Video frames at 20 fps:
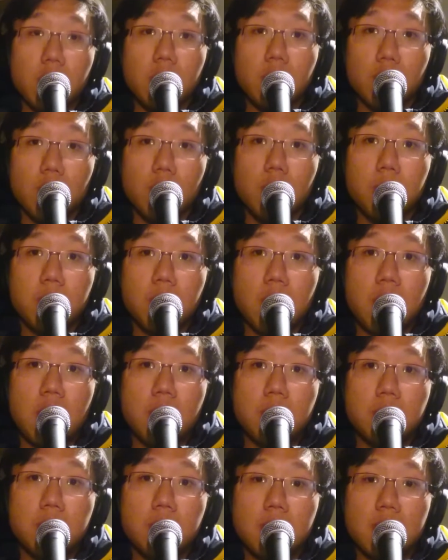a robot
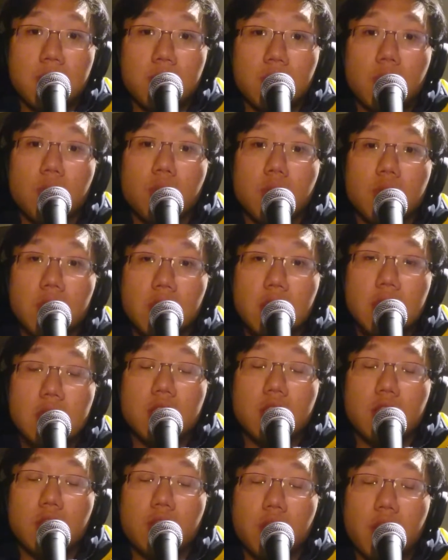Armsmaster, or needs
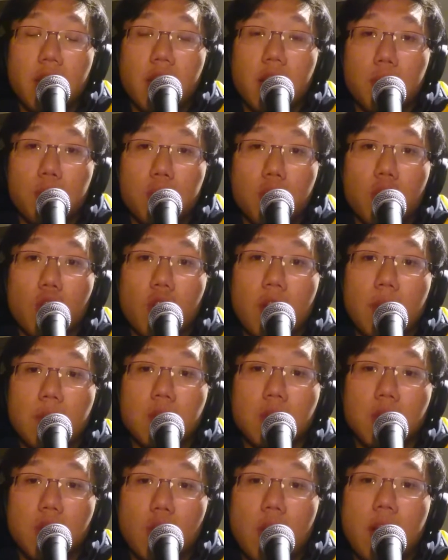to create a program
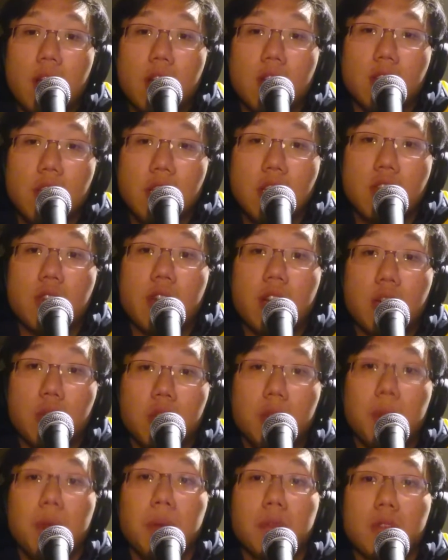to know how to interact
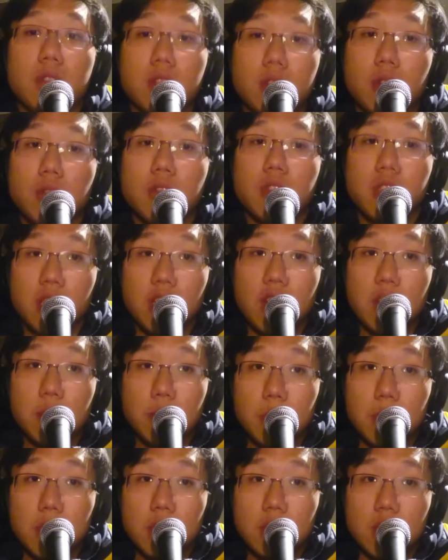with people socially
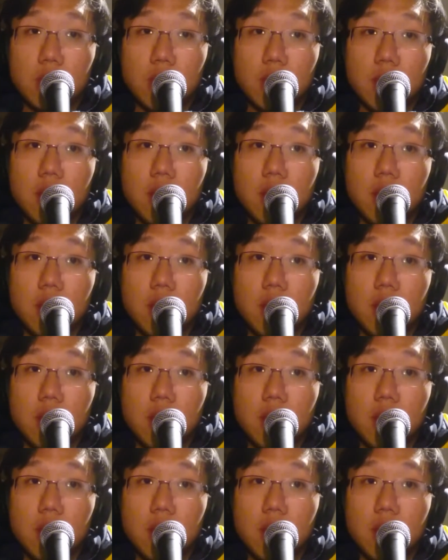Armsmaster.